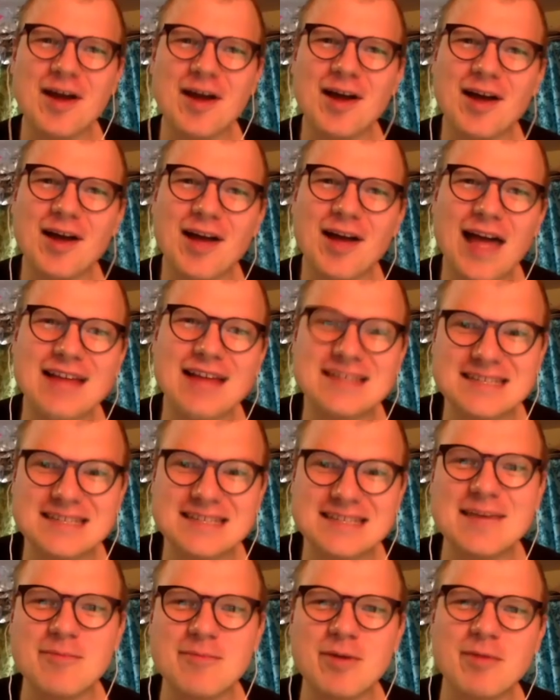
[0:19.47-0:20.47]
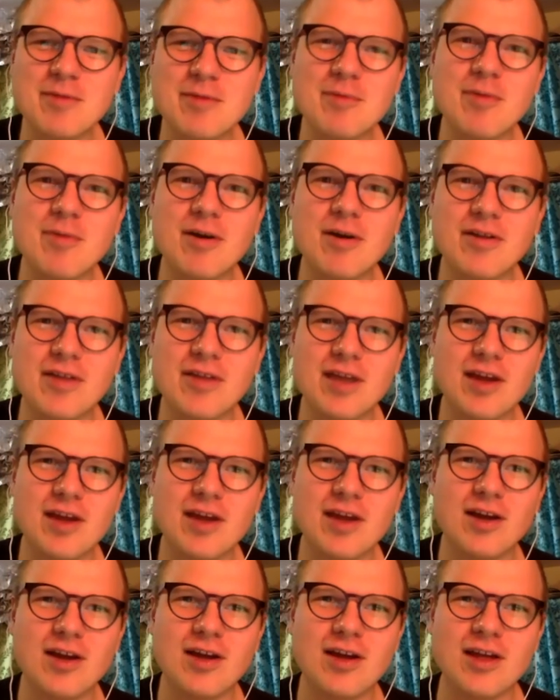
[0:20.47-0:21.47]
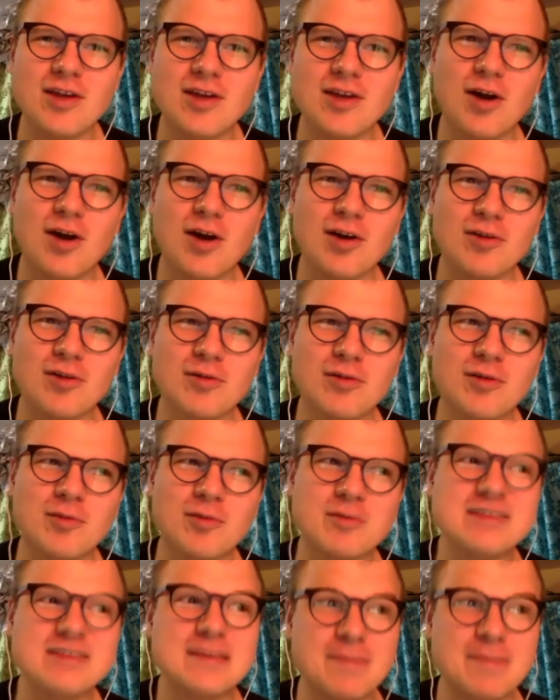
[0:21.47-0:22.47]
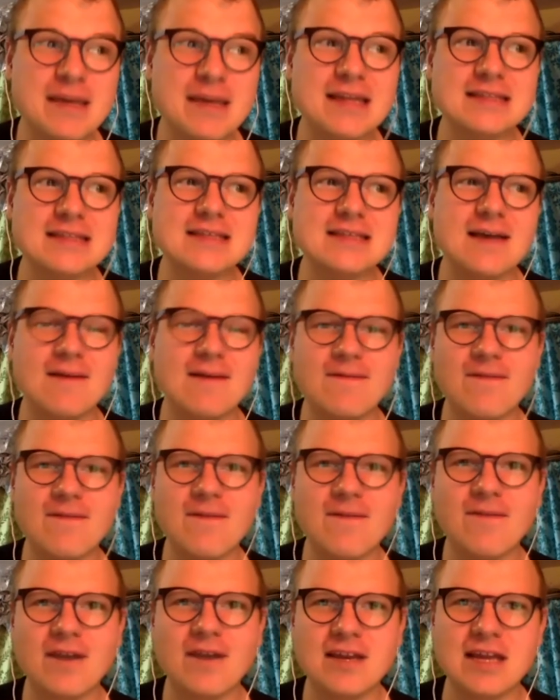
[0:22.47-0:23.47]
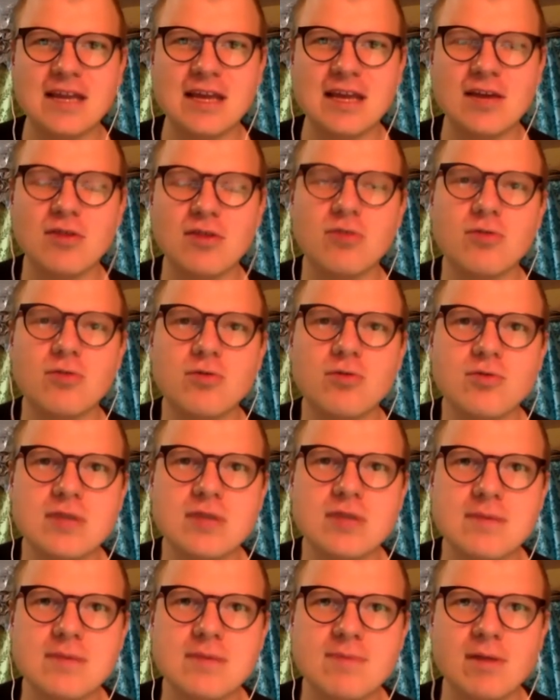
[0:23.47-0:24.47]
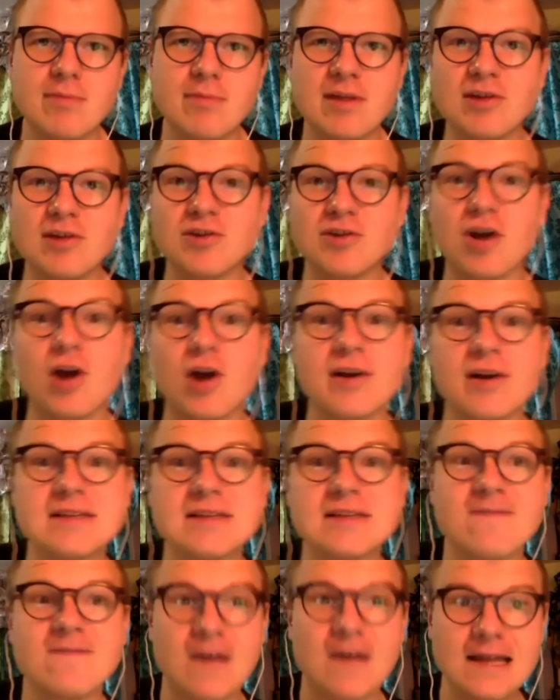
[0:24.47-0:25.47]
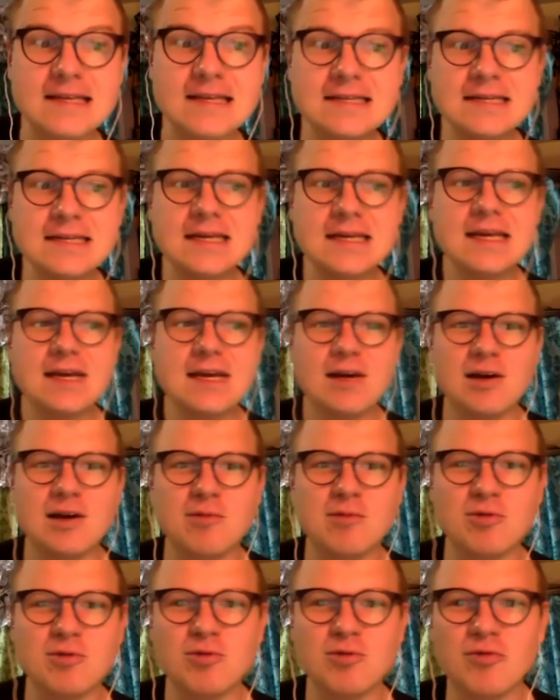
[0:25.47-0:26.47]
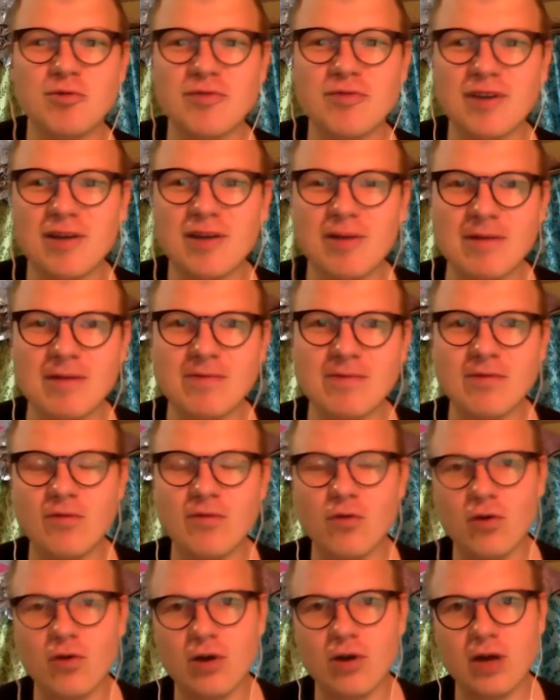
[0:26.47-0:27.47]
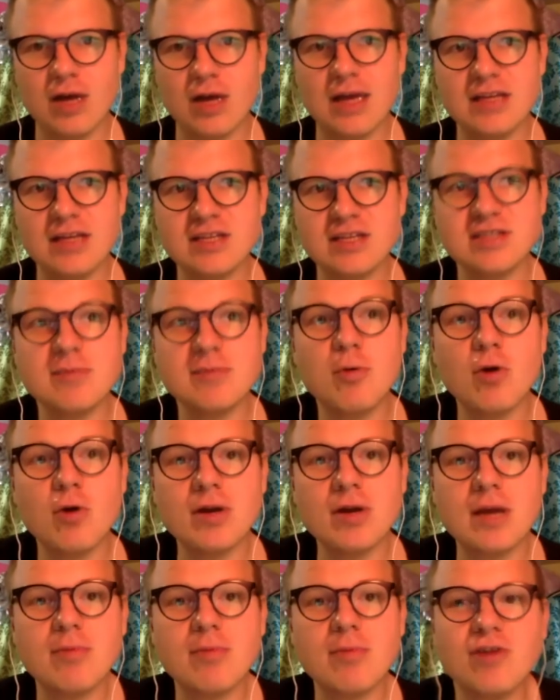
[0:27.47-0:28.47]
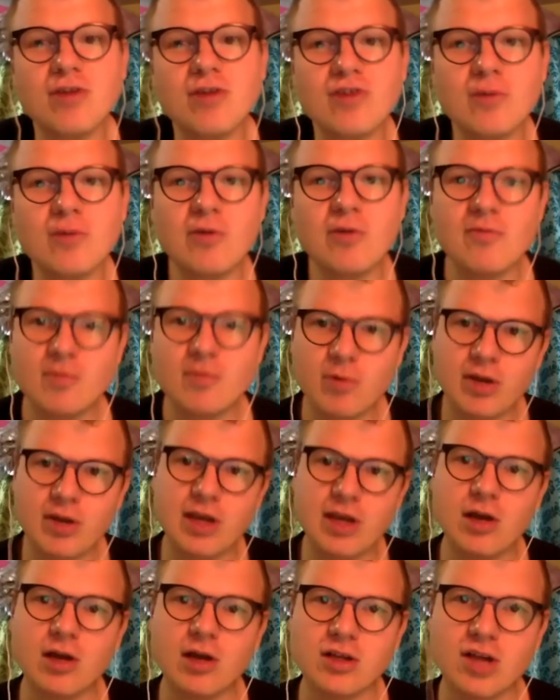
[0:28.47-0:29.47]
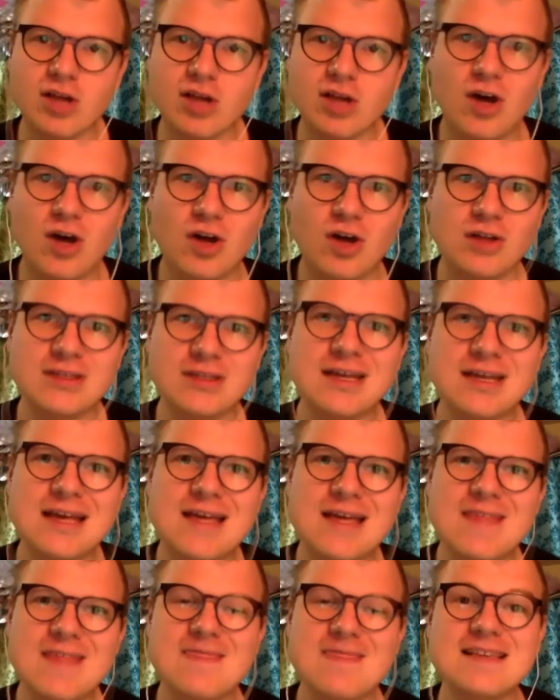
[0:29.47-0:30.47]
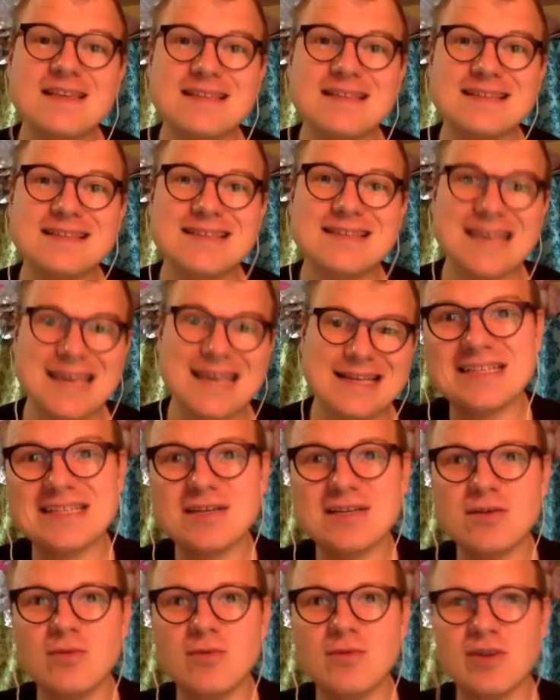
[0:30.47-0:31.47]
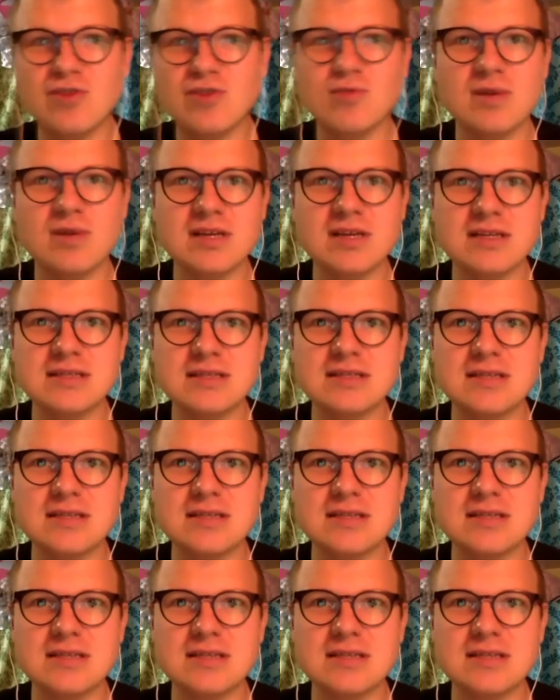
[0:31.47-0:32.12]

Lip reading: As a team, we were part of the inaugural recipients of funding through the Bill Millard Artist Fund, which we're very grateful for, to support a project we've been working on called This Is It, which was